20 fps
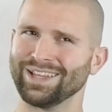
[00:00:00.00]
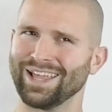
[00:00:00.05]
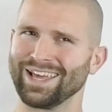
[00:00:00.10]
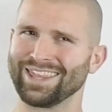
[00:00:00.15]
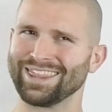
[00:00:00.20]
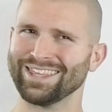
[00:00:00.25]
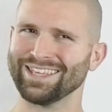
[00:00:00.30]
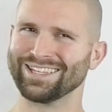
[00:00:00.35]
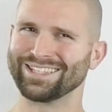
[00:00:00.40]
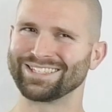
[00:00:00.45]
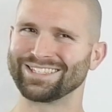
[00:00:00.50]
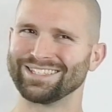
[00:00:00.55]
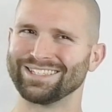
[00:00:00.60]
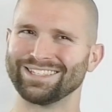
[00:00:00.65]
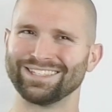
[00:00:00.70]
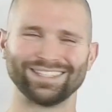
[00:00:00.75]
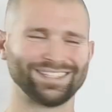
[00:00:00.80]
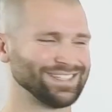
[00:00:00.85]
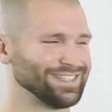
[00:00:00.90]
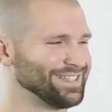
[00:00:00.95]
Like this.
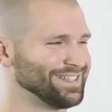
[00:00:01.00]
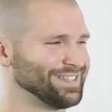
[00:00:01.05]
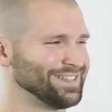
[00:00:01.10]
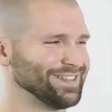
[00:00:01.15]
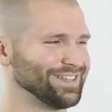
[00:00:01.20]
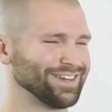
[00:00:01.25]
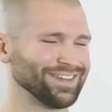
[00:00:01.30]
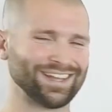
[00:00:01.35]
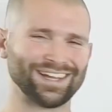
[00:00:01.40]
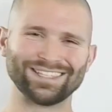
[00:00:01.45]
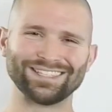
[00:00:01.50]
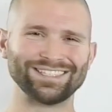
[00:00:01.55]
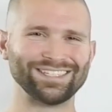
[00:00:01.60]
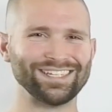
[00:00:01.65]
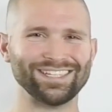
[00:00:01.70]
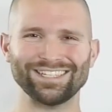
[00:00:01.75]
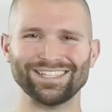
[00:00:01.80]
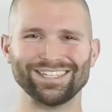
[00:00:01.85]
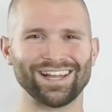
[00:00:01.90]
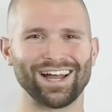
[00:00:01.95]
Look at that
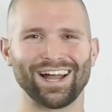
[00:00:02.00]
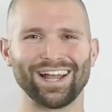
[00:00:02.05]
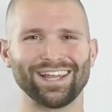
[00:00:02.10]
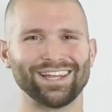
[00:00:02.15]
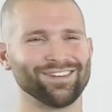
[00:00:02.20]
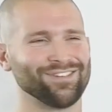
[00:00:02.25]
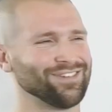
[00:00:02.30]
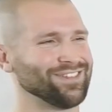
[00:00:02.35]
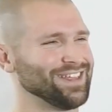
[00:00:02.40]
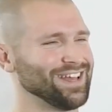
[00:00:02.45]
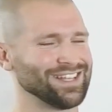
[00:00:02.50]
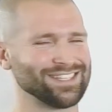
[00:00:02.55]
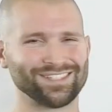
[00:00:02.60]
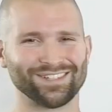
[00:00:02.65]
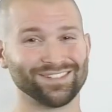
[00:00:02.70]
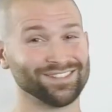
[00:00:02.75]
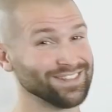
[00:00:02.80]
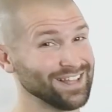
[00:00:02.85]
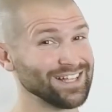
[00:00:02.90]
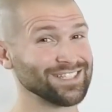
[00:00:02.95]
CGI.
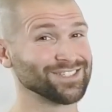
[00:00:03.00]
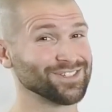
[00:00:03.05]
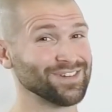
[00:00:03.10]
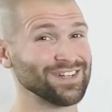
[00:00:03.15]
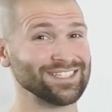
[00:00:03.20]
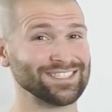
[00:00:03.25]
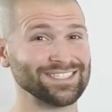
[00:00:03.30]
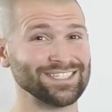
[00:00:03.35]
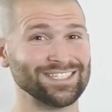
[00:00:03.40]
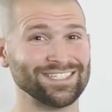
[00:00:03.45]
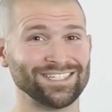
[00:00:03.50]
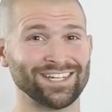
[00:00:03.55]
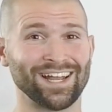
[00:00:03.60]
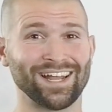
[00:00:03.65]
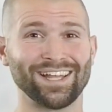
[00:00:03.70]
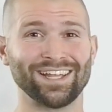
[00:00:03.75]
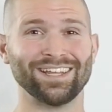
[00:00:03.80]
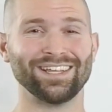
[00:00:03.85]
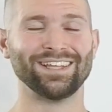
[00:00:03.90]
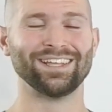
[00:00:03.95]
That's great
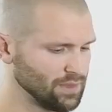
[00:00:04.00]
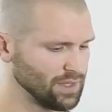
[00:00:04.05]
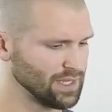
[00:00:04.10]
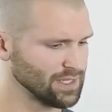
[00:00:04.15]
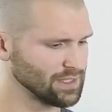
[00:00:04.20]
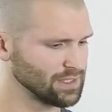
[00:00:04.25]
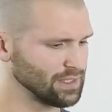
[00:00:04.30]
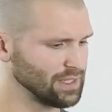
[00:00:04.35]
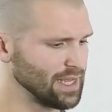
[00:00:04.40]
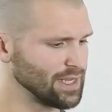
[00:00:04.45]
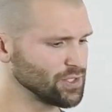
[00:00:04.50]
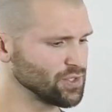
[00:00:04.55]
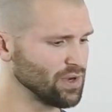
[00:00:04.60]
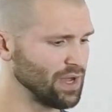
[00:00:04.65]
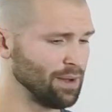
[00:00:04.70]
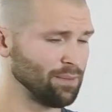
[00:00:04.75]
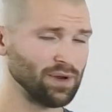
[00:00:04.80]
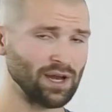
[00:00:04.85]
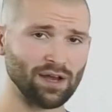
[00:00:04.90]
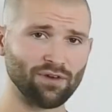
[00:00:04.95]
CGI. This laser
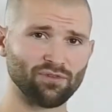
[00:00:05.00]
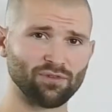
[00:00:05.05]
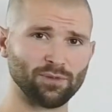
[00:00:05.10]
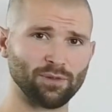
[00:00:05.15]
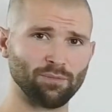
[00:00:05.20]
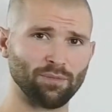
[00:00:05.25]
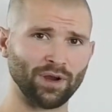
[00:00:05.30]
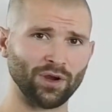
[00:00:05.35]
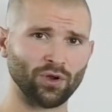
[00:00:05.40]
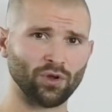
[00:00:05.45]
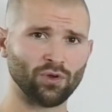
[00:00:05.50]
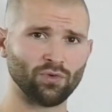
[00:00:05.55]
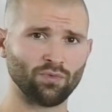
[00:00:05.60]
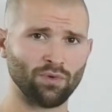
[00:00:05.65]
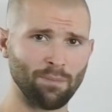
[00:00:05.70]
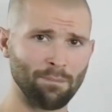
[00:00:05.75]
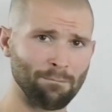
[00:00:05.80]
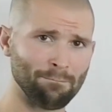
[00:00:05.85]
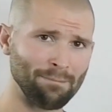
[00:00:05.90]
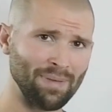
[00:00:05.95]
emanating from the barrel
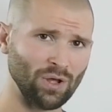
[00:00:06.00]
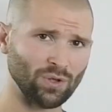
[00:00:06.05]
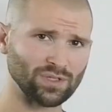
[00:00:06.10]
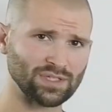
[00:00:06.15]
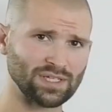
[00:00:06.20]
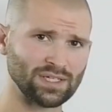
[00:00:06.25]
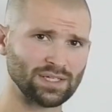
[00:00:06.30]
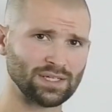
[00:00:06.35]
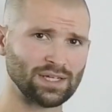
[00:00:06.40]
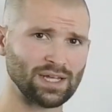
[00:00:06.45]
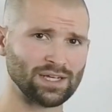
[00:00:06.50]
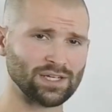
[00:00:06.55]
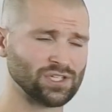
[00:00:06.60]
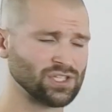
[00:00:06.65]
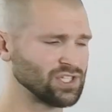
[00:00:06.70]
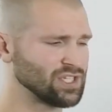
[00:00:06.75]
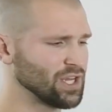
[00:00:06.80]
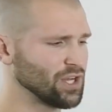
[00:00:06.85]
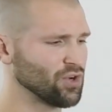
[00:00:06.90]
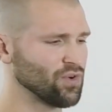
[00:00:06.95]
will melt and
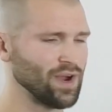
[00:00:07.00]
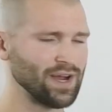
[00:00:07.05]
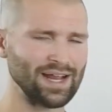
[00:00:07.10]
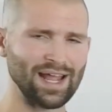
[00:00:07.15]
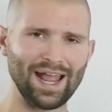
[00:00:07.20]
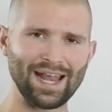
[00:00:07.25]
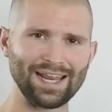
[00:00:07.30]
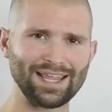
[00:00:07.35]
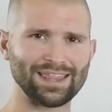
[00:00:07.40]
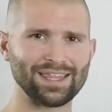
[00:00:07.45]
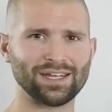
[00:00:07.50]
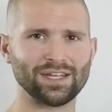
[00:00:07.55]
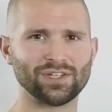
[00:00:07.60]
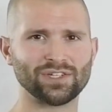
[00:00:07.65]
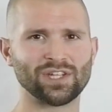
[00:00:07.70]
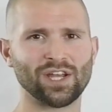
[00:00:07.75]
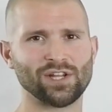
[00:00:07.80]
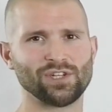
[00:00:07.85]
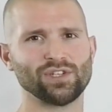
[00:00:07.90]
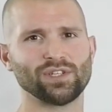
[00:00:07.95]
disintegrate anything it
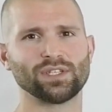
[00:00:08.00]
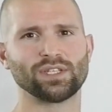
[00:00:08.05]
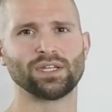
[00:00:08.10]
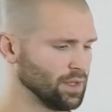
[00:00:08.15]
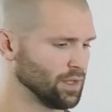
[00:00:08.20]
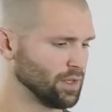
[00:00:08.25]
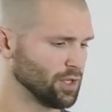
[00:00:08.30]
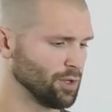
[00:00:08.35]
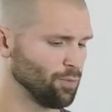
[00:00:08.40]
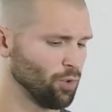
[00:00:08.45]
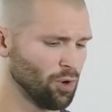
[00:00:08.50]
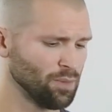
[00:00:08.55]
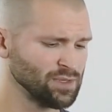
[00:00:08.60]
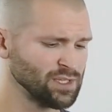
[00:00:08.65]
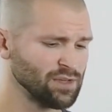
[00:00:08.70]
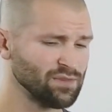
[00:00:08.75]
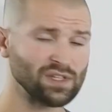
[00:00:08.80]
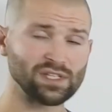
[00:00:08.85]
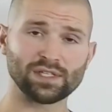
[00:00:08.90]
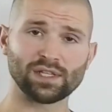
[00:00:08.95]
touches. The
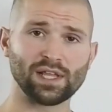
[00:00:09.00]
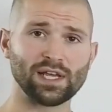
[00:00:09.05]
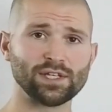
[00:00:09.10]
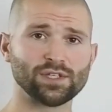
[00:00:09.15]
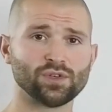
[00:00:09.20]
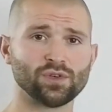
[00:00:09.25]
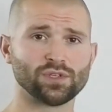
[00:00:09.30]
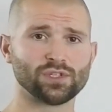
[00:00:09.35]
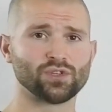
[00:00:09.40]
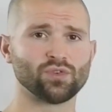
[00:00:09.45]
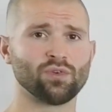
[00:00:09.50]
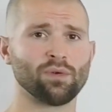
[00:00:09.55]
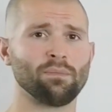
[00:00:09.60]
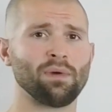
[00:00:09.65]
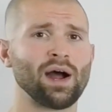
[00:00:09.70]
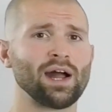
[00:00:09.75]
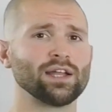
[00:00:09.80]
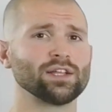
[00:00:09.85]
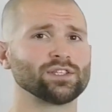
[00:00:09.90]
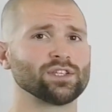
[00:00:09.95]
purpose of this laser is to
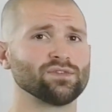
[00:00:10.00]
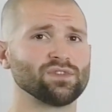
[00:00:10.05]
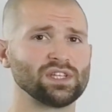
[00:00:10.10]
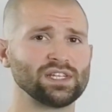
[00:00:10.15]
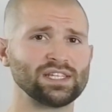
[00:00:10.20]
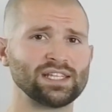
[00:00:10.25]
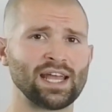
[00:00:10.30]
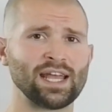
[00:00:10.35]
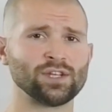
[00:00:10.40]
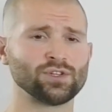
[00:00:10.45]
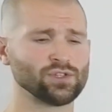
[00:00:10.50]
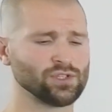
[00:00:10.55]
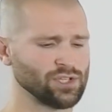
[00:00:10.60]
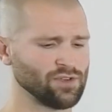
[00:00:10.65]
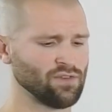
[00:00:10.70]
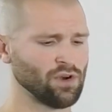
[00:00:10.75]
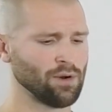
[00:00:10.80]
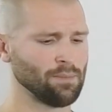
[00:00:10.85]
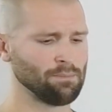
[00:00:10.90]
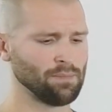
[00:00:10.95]
remind us of the dangers
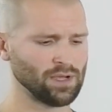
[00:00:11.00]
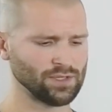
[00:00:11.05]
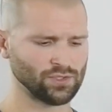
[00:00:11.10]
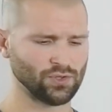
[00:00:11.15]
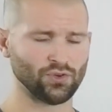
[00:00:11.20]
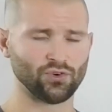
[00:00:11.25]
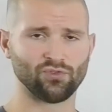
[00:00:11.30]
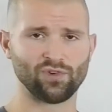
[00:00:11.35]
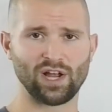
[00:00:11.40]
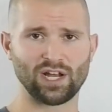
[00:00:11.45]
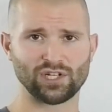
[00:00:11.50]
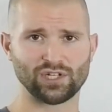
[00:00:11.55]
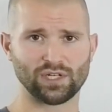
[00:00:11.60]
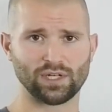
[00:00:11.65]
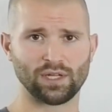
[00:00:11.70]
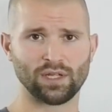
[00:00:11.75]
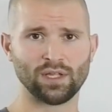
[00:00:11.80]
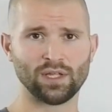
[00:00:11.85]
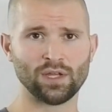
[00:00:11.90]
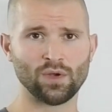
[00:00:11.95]
of our muzzle
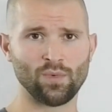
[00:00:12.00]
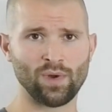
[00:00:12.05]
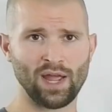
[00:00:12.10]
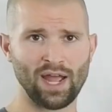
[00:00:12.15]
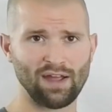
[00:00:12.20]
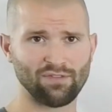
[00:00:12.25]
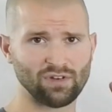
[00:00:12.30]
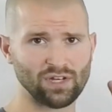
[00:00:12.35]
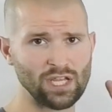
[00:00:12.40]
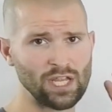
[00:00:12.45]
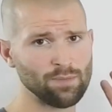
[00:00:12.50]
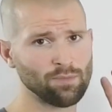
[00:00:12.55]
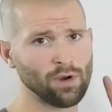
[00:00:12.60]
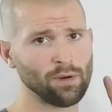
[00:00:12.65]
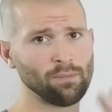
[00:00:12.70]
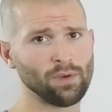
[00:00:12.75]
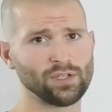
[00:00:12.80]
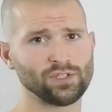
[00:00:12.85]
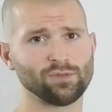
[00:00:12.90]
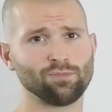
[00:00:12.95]
direction. We have to keep
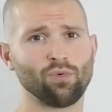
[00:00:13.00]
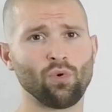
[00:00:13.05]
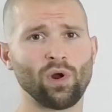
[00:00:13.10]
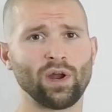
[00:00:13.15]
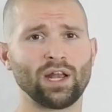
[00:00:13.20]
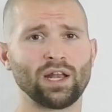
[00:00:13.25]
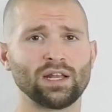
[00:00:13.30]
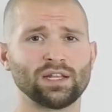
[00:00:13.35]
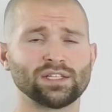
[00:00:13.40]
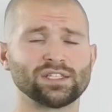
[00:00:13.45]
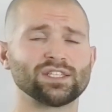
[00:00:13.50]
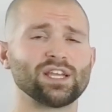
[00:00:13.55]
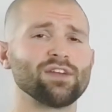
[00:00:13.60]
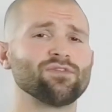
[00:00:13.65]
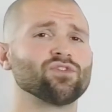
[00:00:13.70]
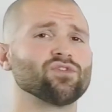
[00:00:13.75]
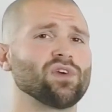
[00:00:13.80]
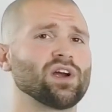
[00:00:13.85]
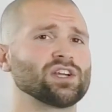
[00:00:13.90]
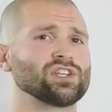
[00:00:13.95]
our muzzle pointed in a
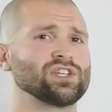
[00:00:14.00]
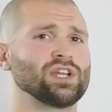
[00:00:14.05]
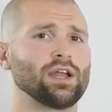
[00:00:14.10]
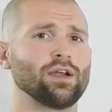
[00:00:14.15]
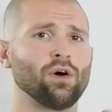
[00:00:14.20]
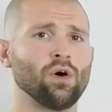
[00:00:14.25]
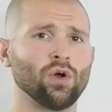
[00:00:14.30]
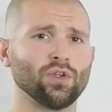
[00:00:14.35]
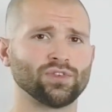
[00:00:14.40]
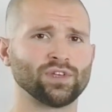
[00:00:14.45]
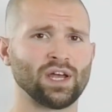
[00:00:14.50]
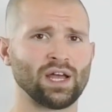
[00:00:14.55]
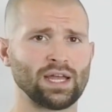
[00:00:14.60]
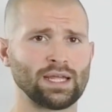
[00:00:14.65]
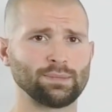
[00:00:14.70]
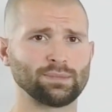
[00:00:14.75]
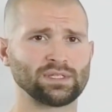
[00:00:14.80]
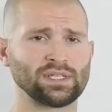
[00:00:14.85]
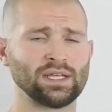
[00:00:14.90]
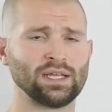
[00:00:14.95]
safe direction at all
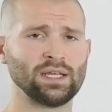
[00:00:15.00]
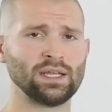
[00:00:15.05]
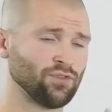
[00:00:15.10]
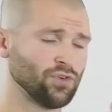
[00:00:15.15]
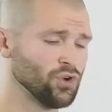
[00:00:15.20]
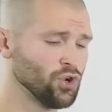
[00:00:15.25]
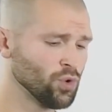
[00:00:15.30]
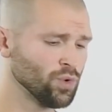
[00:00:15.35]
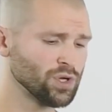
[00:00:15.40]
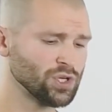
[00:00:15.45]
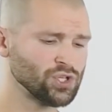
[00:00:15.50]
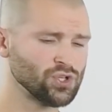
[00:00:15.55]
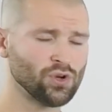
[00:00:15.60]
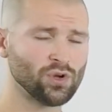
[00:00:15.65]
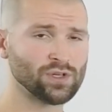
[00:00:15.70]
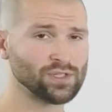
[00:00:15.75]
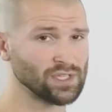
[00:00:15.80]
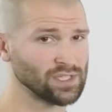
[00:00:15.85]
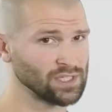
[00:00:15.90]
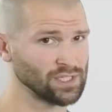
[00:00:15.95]
times. For newer
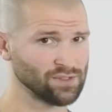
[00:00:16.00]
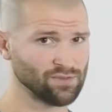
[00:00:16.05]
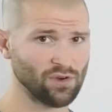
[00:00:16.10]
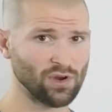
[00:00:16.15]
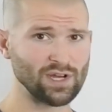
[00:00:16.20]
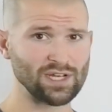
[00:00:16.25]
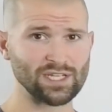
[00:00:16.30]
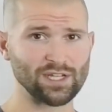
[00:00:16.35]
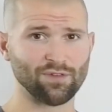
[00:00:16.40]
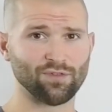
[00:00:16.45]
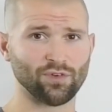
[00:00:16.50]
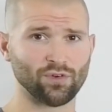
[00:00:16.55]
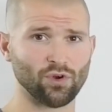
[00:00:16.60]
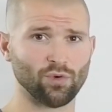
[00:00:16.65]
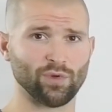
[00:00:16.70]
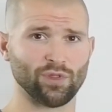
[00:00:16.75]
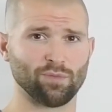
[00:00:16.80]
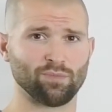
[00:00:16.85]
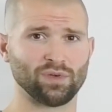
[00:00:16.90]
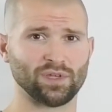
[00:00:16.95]
shooters, this is very
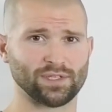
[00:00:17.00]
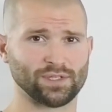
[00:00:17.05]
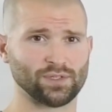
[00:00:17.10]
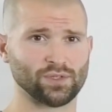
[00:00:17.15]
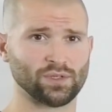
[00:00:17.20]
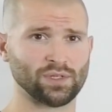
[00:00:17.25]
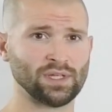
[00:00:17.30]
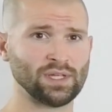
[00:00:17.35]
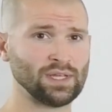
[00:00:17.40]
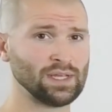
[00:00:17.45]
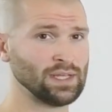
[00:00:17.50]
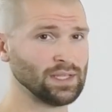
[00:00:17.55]
difficult with a pistol.